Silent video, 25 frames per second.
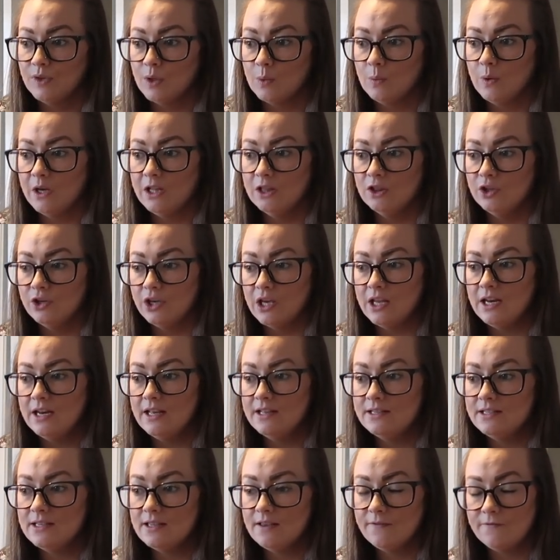when looking
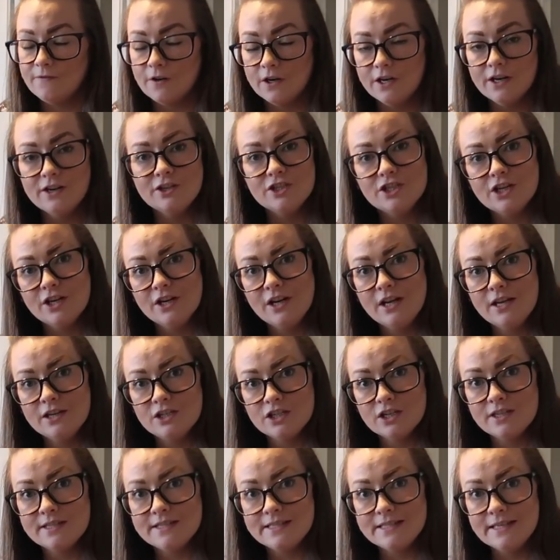into the furniture,
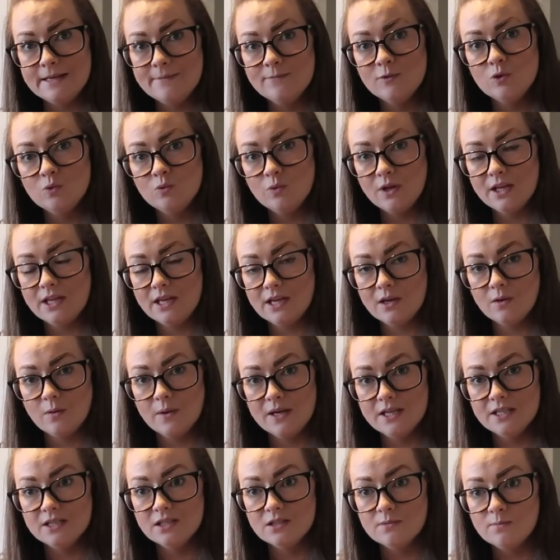it just seemed really
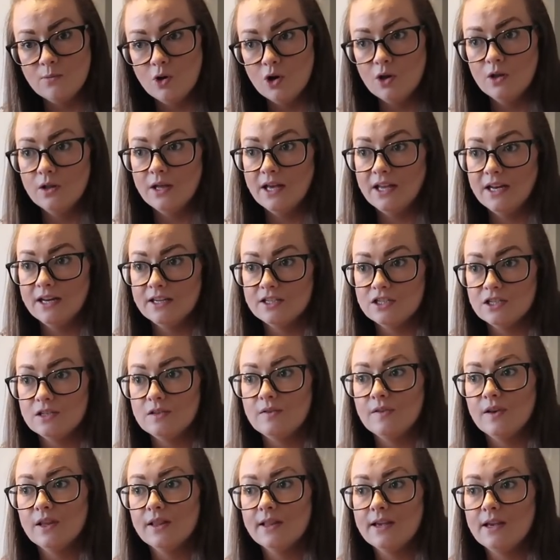quite small, and I
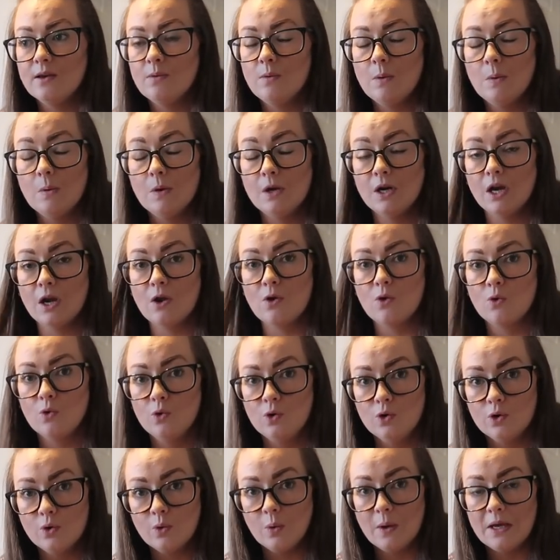just felt like we would
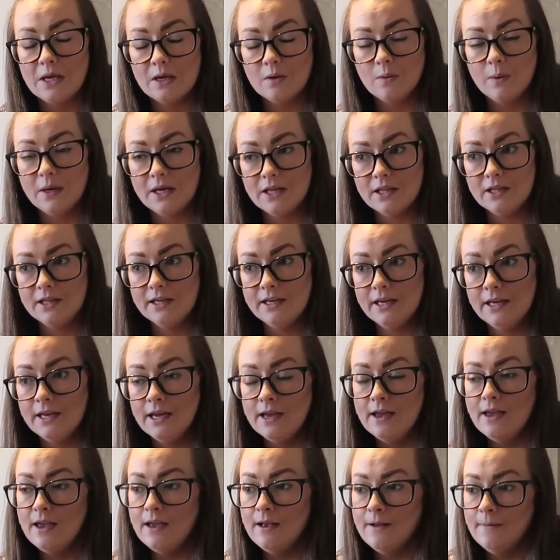outgrow it quite
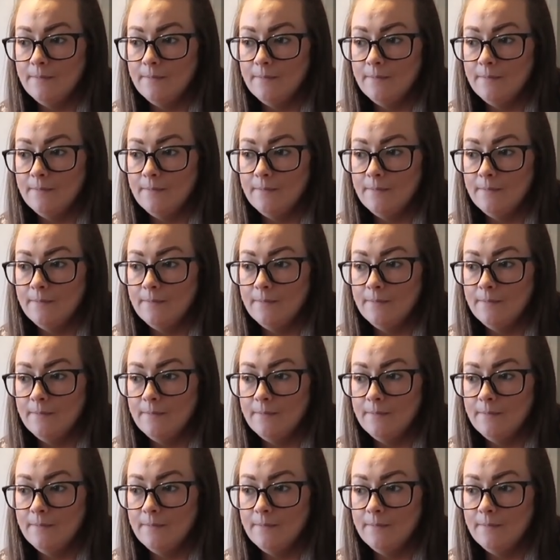quickly,